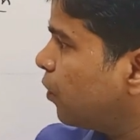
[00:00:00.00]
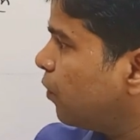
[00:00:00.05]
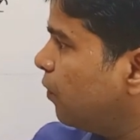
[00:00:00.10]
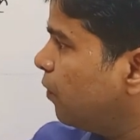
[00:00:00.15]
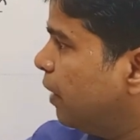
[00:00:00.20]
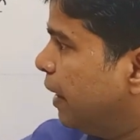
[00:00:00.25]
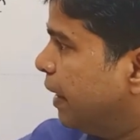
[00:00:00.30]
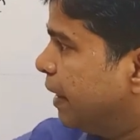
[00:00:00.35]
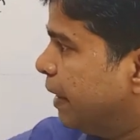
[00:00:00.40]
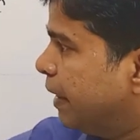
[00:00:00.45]

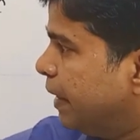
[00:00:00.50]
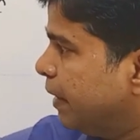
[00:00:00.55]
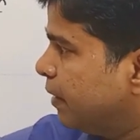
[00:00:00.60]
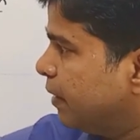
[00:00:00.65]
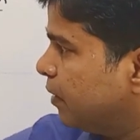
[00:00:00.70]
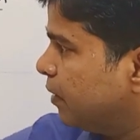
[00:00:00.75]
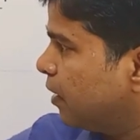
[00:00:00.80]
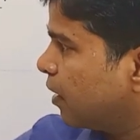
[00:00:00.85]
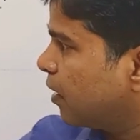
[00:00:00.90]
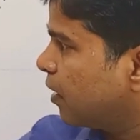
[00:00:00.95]
When
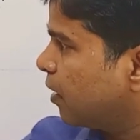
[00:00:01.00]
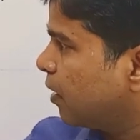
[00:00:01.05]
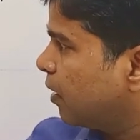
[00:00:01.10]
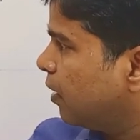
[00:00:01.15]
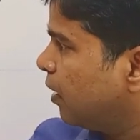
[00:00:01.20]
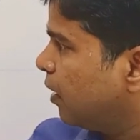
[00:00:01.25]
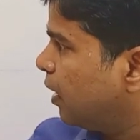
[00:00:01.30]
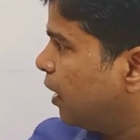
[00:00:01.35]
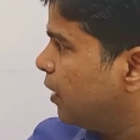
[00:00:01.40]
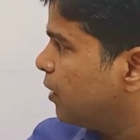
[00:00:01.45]
the
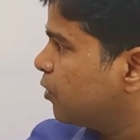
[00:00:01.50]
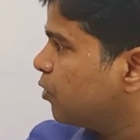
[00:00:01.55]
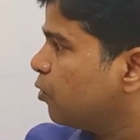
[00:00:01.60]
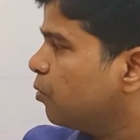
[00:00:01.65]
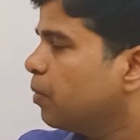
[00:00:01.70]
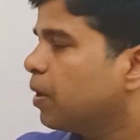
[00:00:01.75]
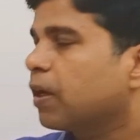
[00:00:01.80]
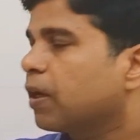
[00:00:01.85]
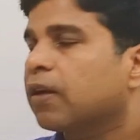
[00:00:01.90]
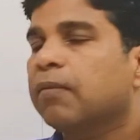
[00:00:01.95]

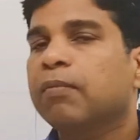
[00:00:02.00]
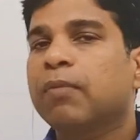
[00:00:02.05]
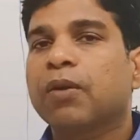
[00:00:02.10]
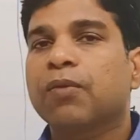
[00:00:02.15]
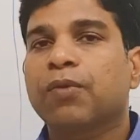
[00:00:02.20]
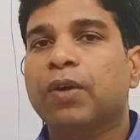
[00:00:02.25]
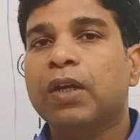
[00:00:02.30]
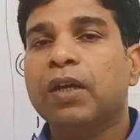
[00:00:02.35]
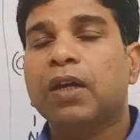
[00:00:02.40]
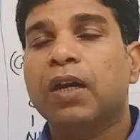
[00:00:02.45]
isomer number
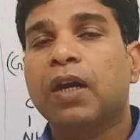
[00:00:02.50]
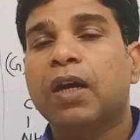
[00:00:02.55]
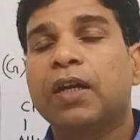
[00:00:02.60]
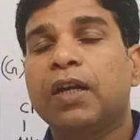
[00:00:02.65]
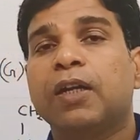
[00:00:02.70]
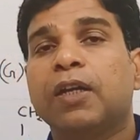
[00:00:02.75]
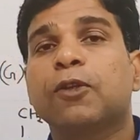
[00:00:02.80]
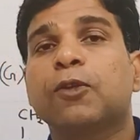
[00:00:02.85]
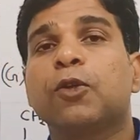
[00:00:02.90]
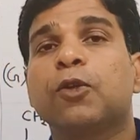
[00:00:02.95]
1
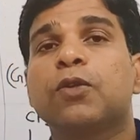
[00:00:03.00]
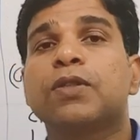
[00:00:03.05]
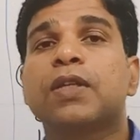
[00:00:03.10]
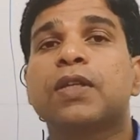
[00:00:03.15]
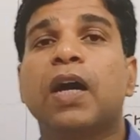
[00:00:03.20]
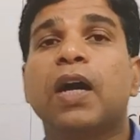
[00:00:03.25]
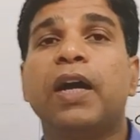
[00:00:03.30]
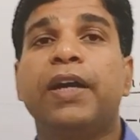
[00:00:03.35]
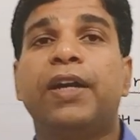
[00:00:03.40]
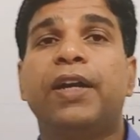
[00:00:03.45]
undergoes the
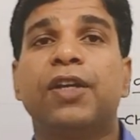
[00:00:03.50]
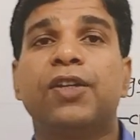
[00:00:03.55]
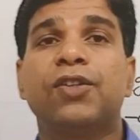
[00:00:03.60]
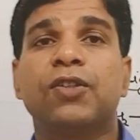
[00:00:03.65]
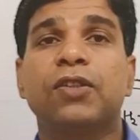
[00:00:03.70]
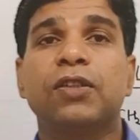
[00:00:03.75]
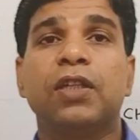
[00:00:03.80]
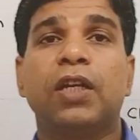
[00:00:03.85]
hydration,